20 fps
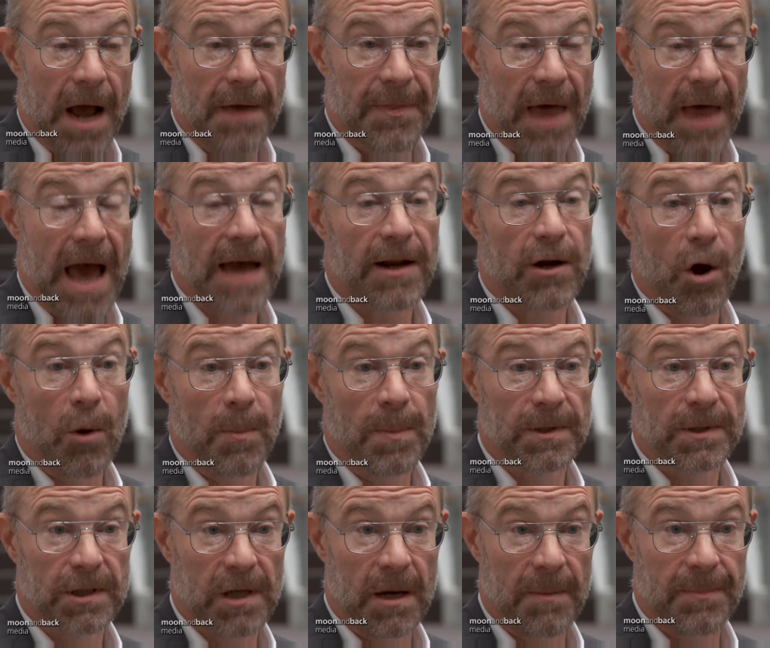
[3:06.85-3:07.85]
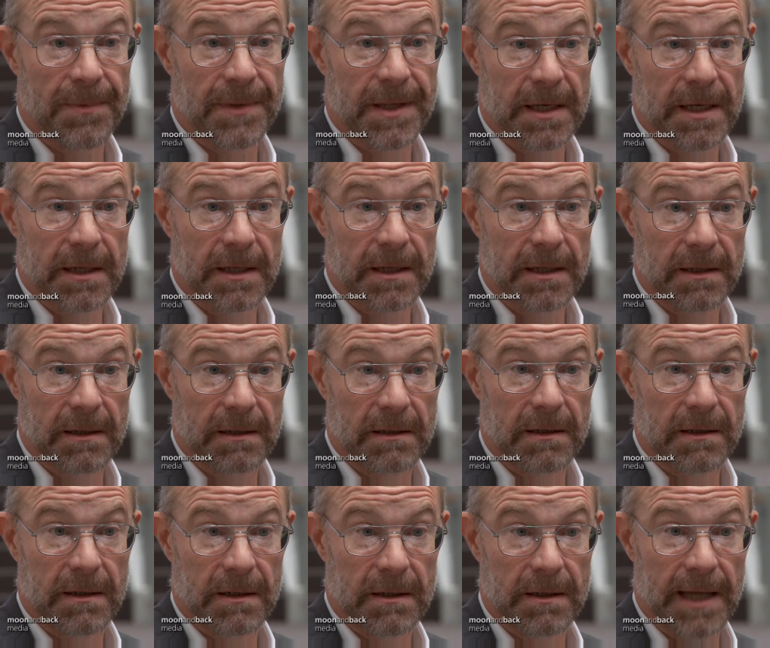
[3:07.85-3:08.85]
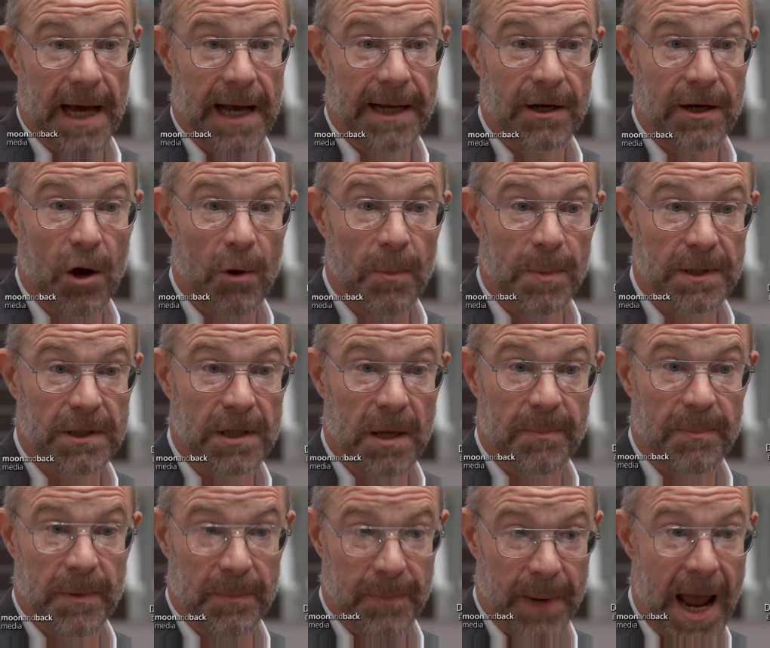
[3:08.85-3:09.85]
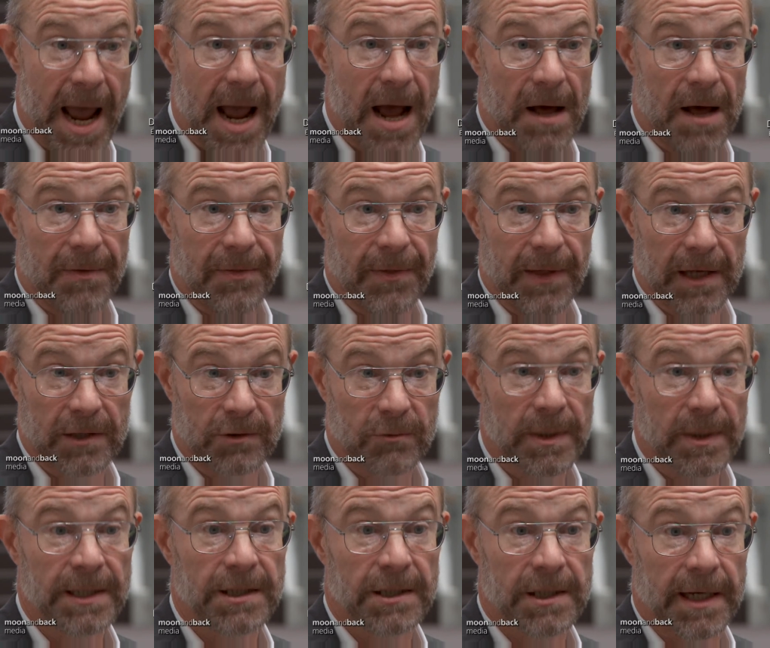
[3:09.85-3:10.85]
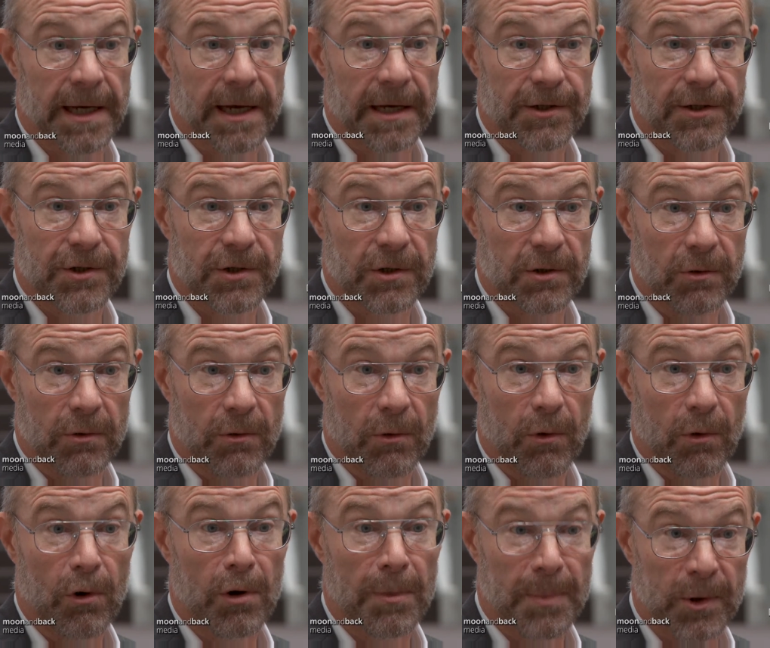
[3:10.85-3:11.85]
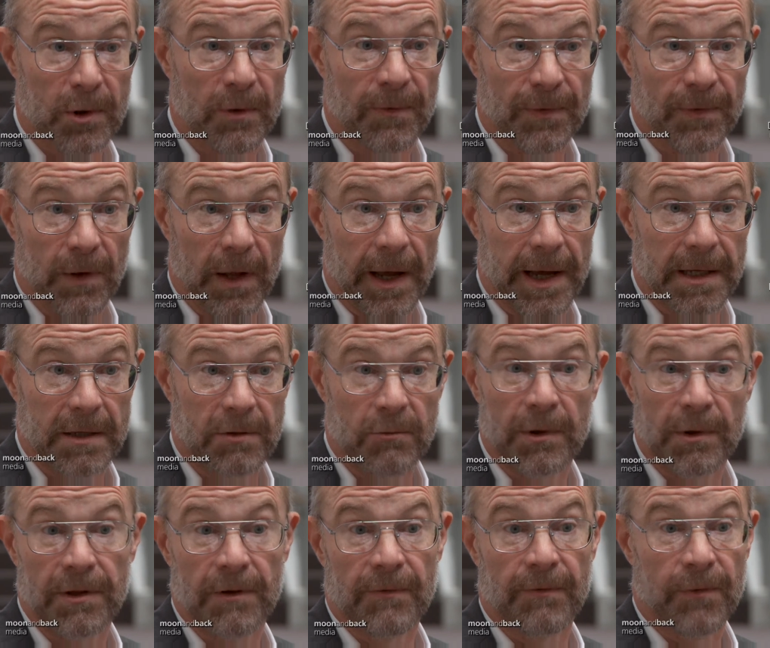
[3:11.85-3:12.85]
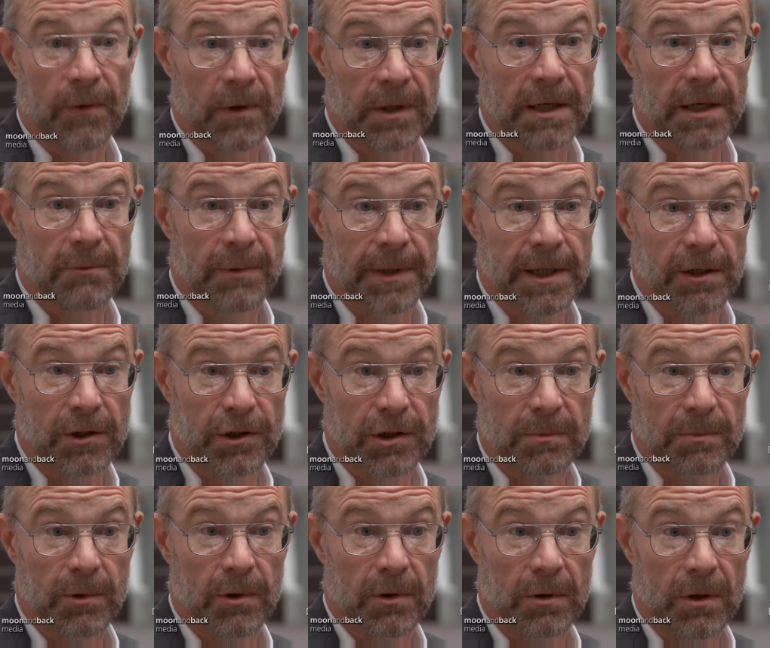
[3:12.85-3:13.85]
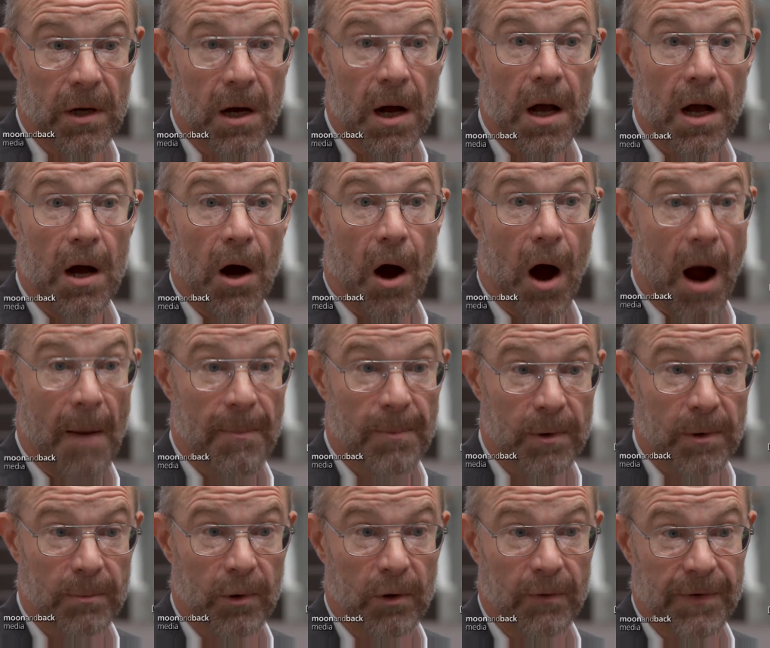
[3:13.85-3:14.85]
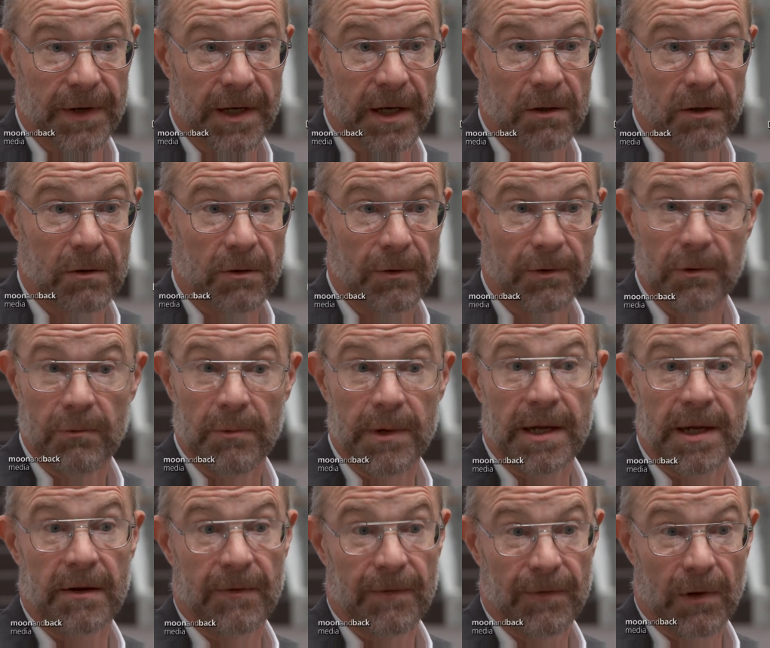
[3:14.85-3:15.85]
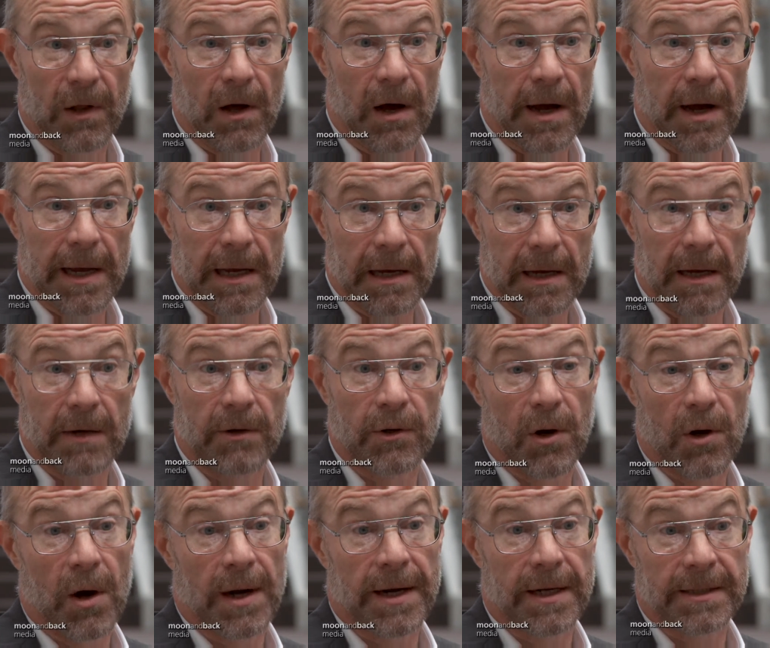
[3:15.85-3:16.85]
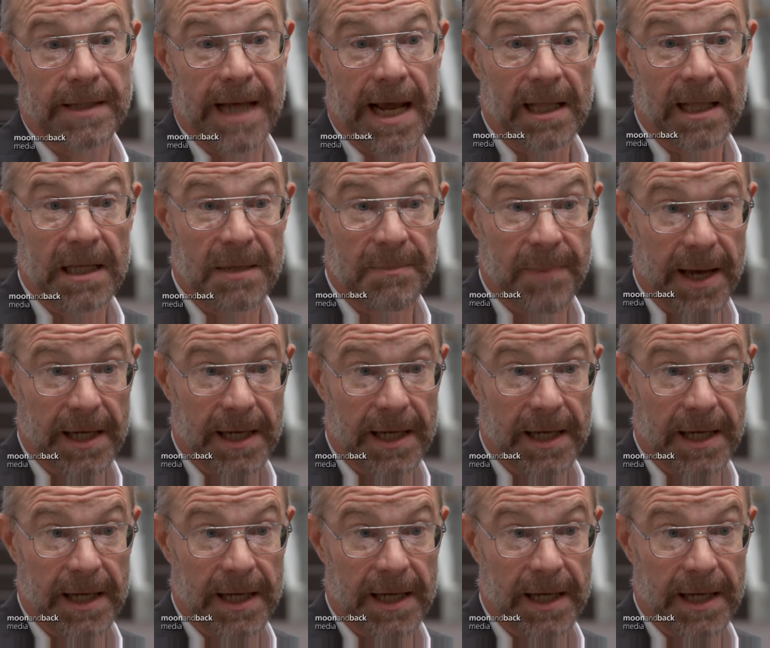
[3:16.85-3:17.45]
And that opens up the that opens up a path as we see it to orbital flight with a fully reusable operable vehicle that we can fly on a daily